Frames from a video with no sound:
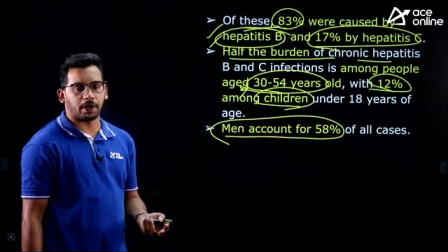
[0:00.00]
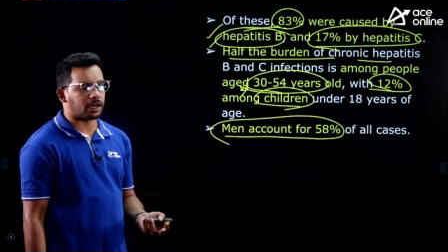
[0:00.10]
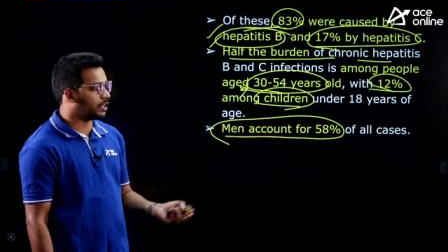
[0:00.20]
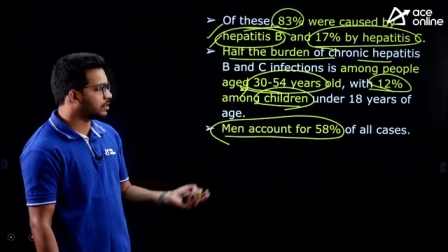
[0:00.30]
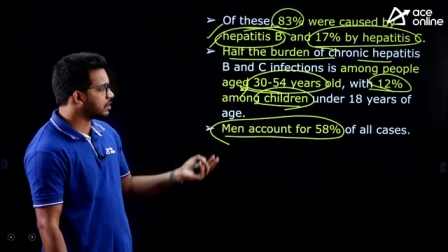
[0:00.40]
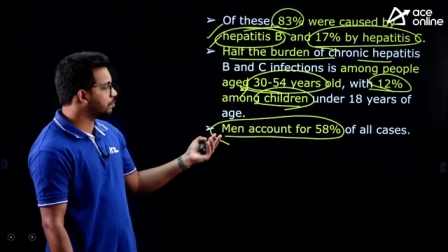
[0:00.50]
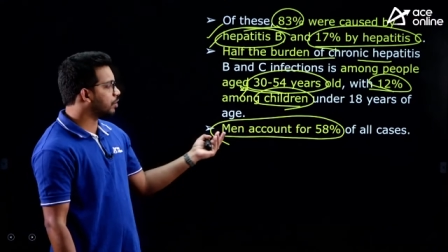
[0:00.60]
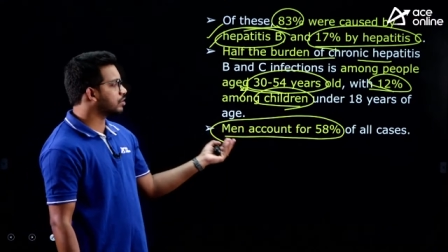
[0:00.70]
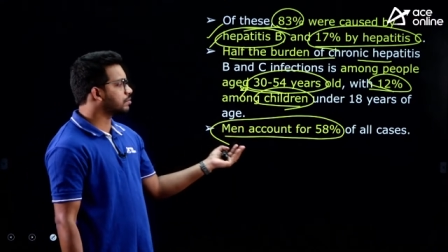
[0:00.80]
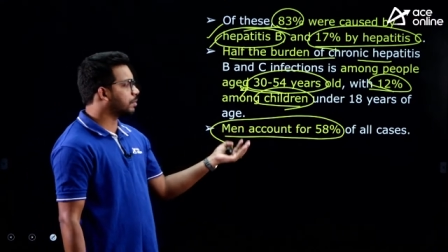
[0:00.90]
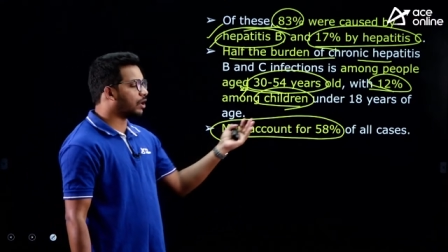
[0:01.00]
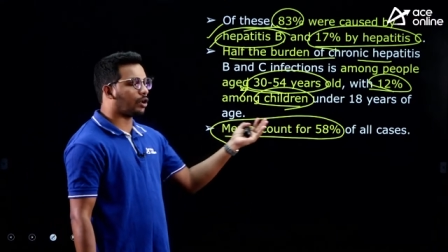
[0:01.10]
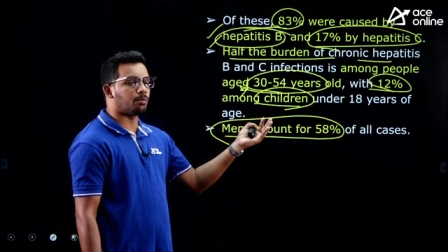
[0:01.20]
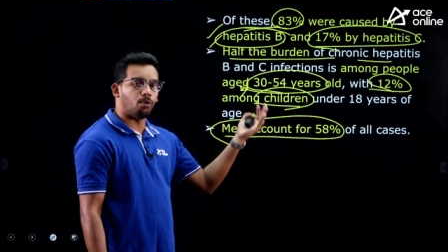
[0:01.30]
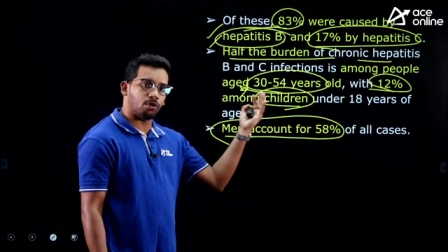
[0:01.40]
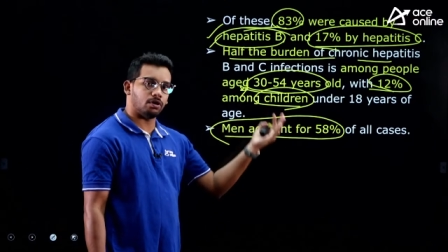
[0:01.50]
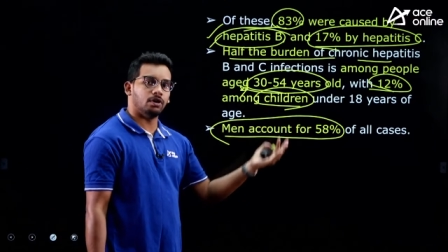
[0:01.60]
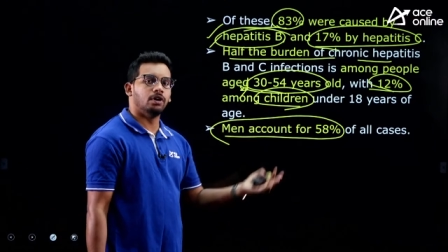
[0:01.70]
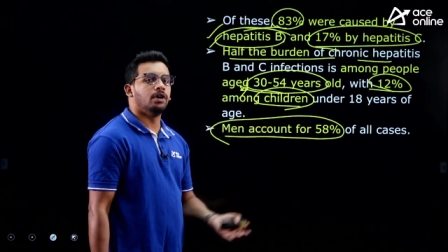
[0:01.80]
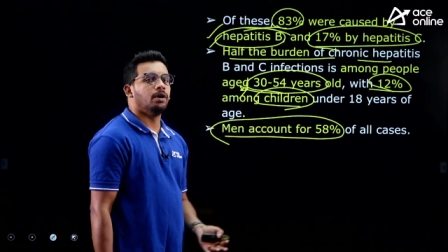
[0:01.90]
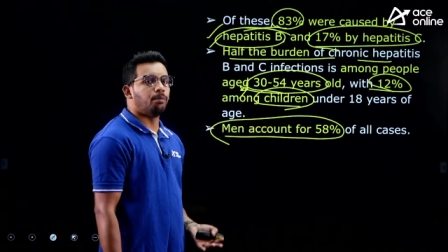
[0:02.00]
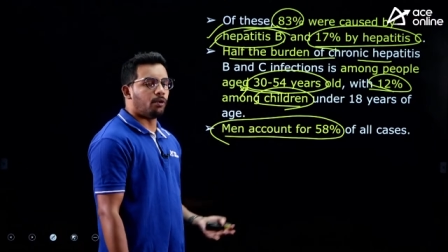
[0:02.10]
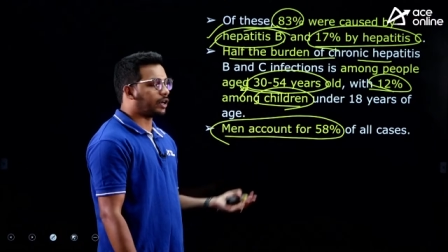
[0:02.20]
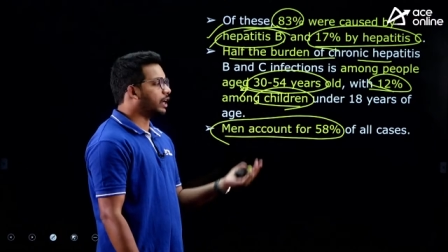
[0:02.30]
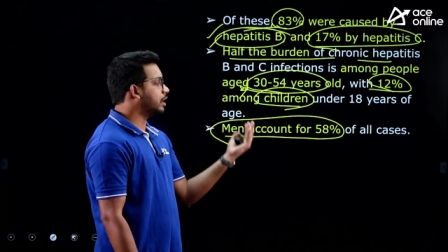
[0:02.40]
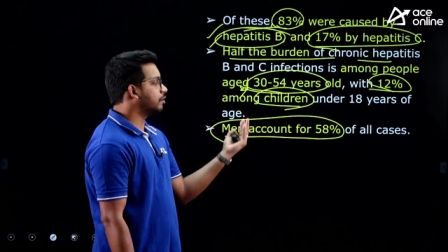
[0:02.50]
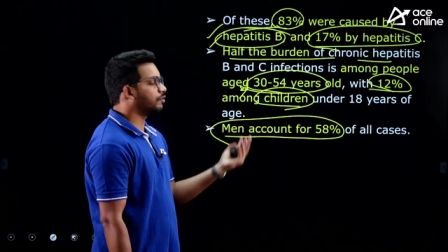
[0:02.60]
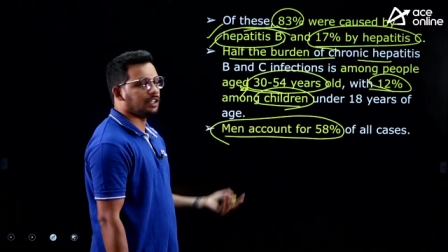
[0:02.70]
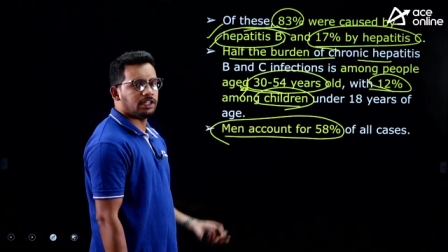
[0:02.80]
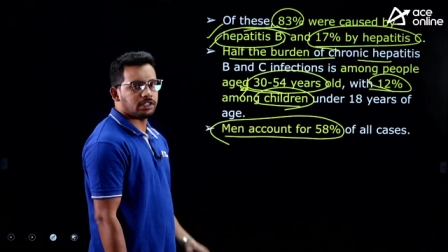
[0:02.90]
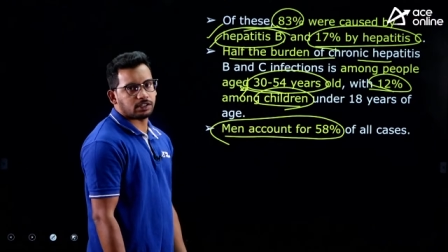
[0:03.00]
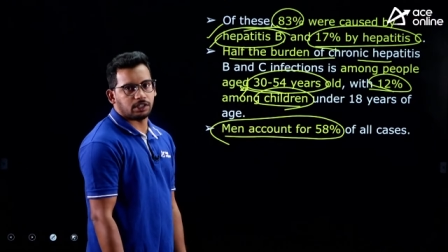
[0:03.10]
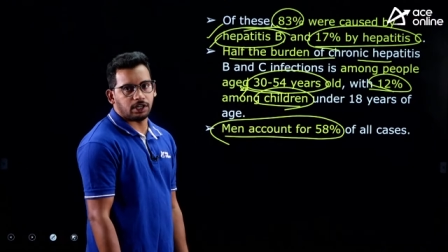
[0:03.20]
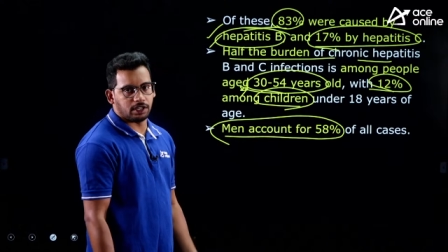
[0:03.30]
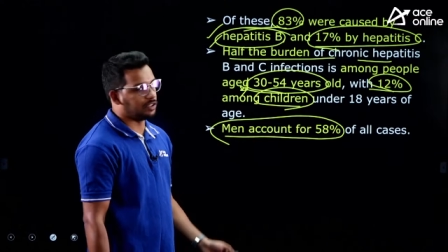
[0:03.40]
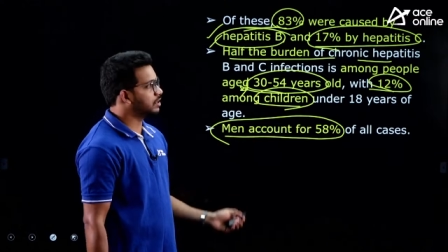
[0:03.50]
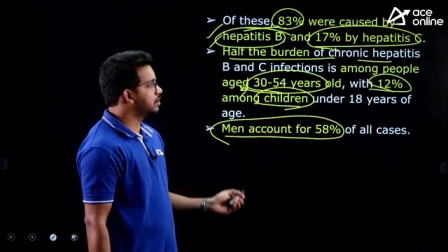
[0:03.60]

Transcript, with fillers: practices because men are more potent for this disease